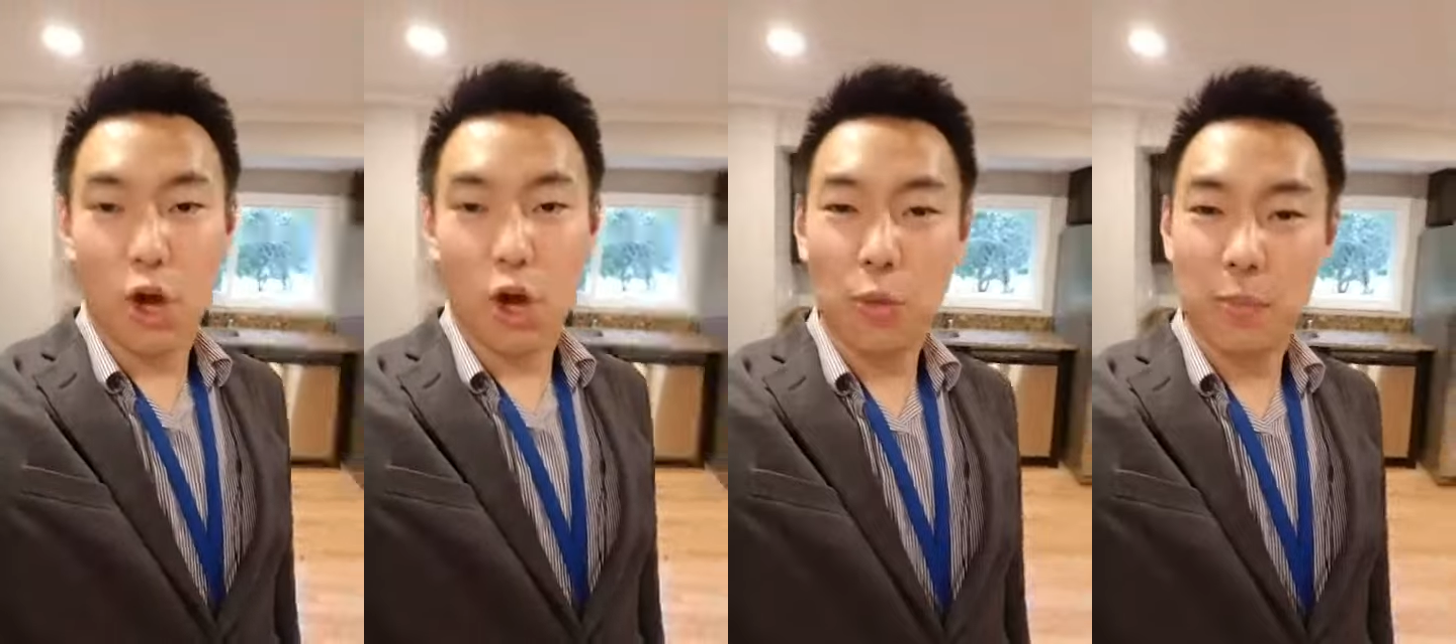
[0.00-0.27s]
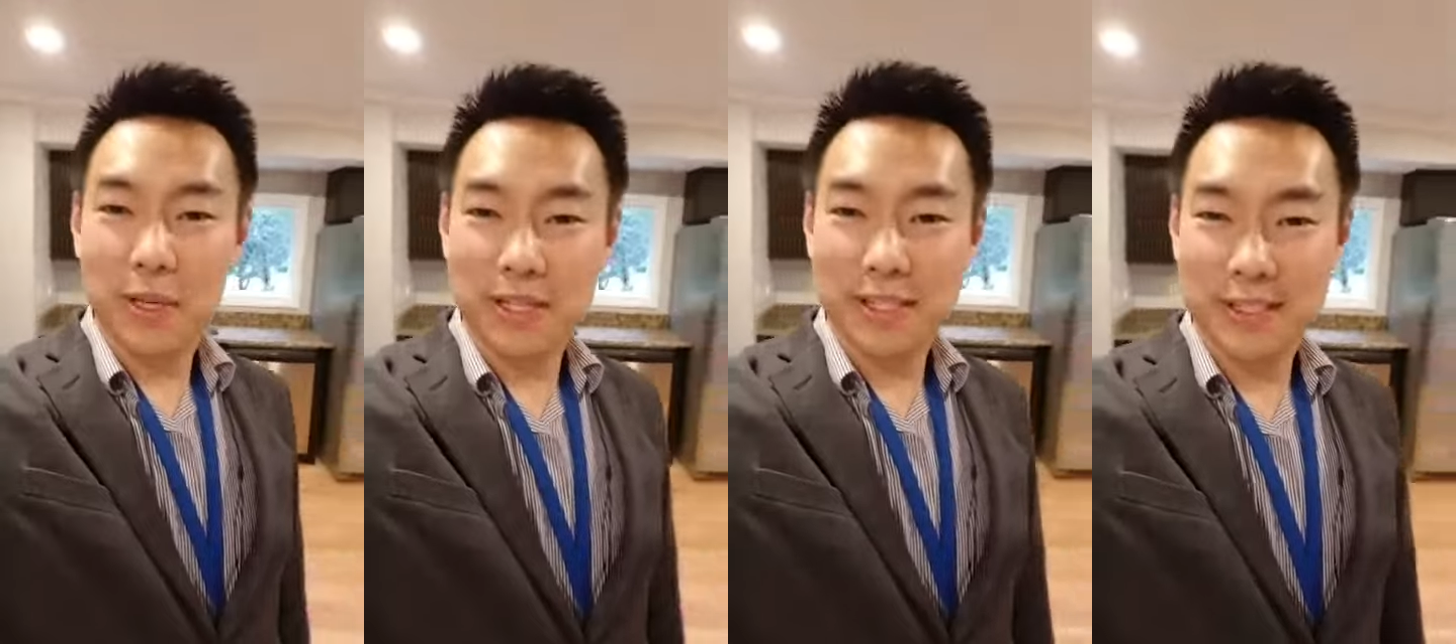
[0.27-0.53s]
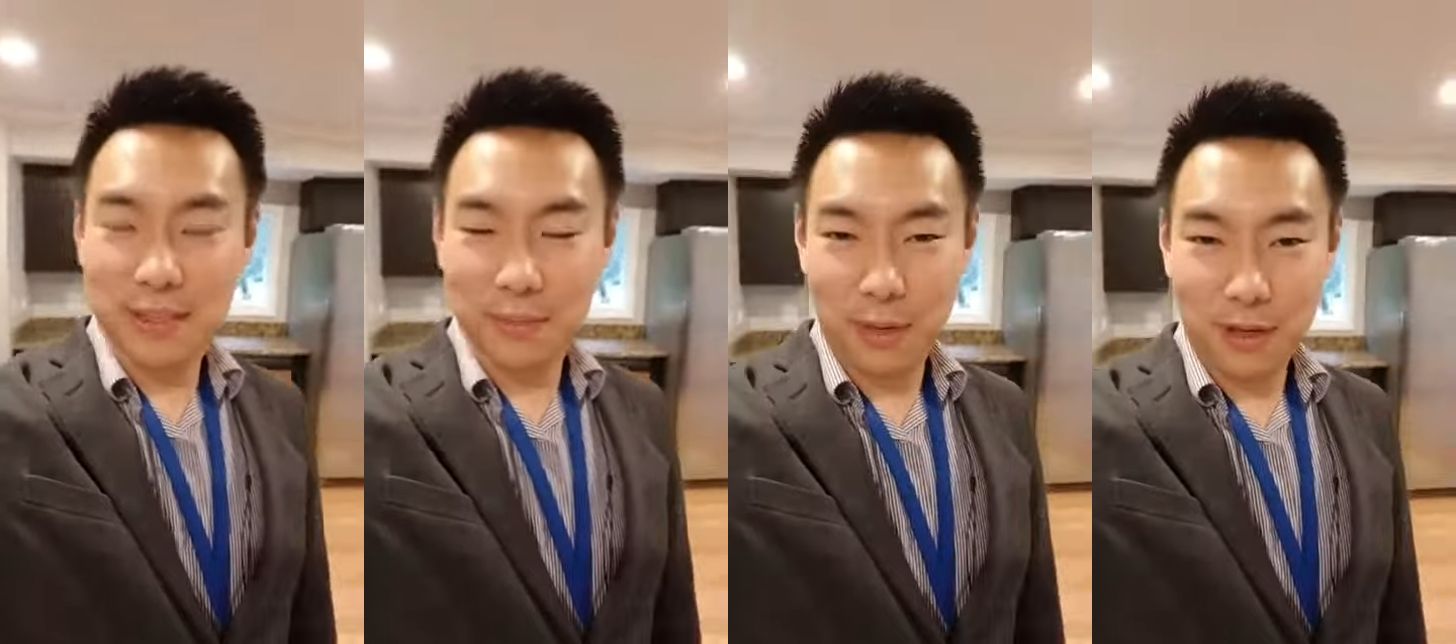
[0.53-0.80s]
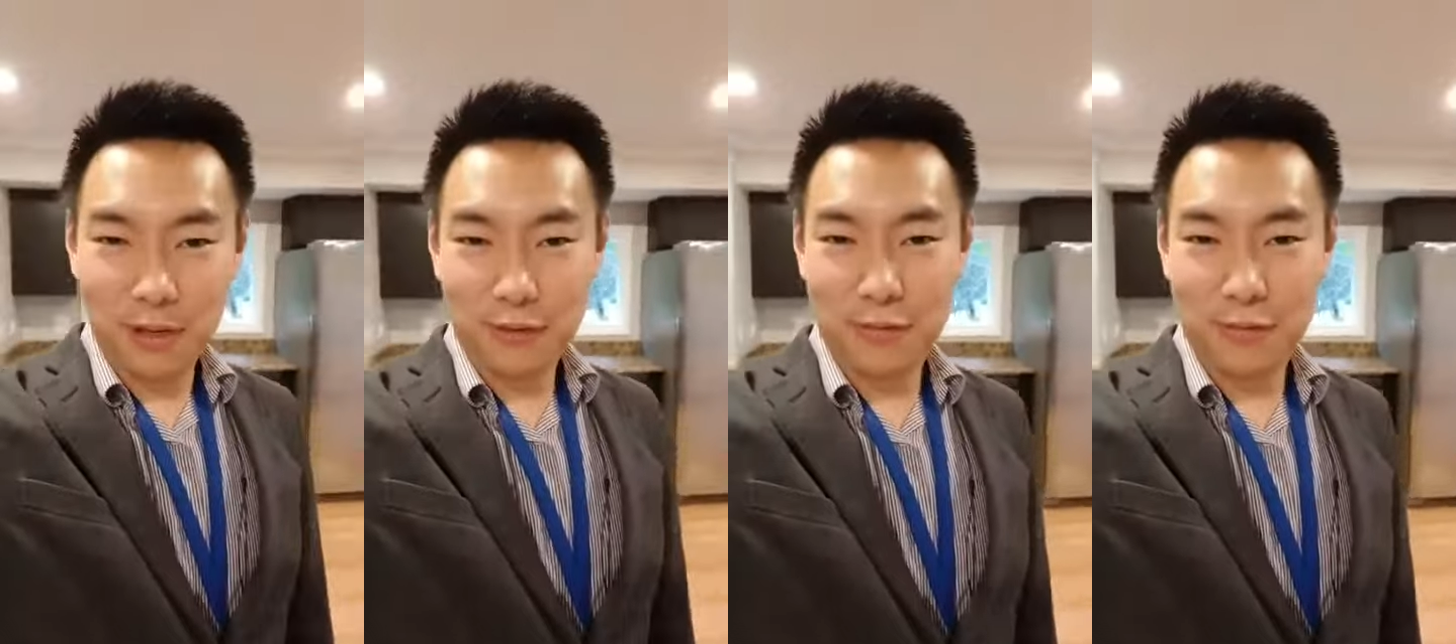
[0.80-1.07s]
open
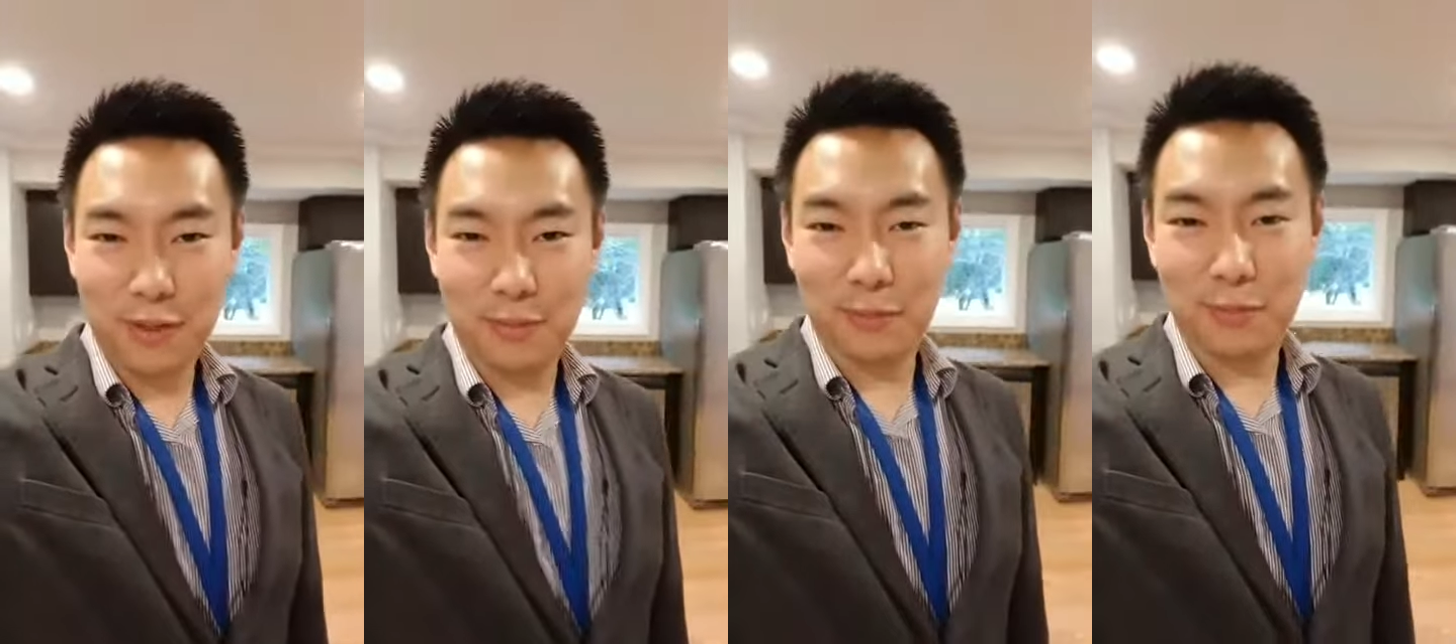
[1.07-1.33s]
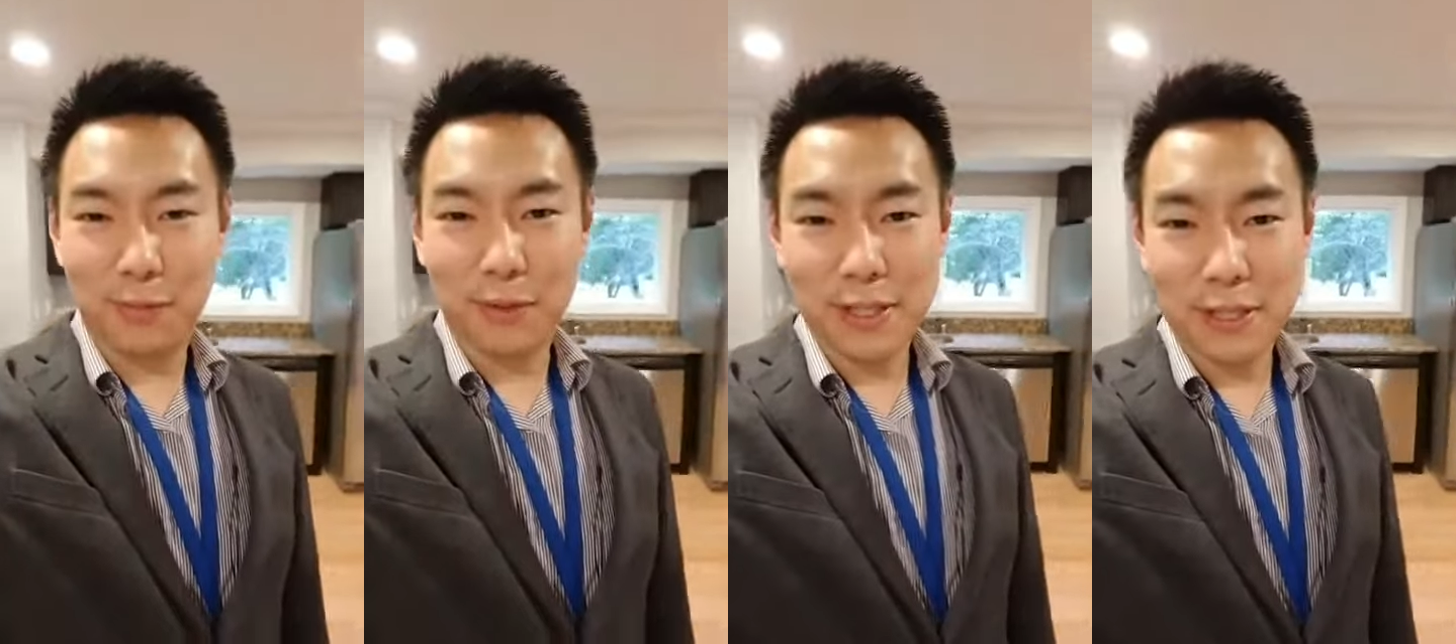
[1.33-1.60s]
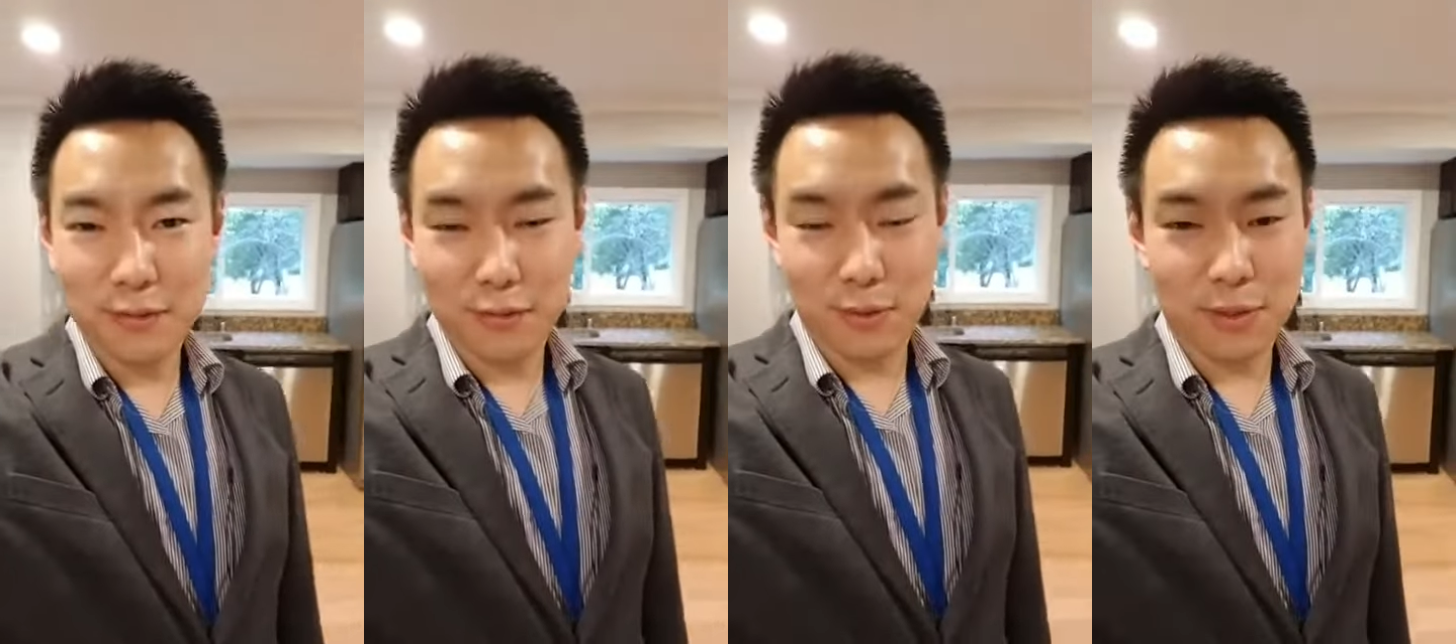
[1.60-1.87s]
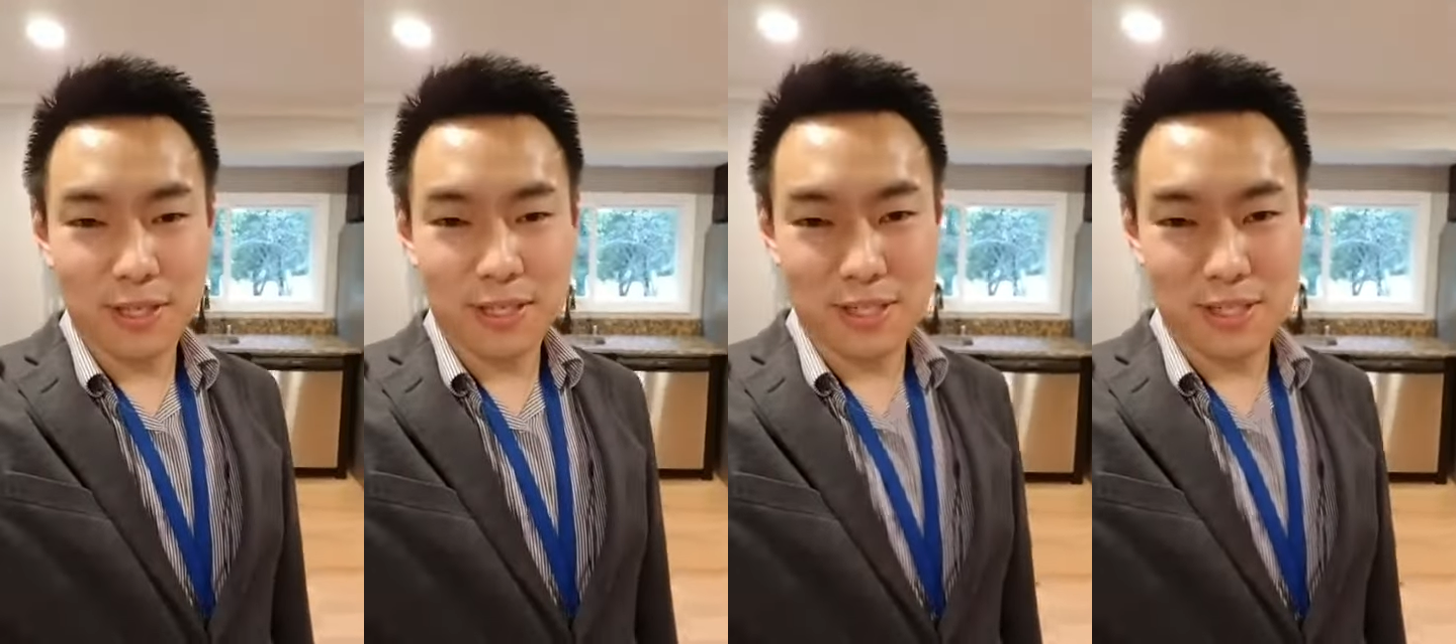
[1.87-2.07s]
tomorrow from 1 to 4.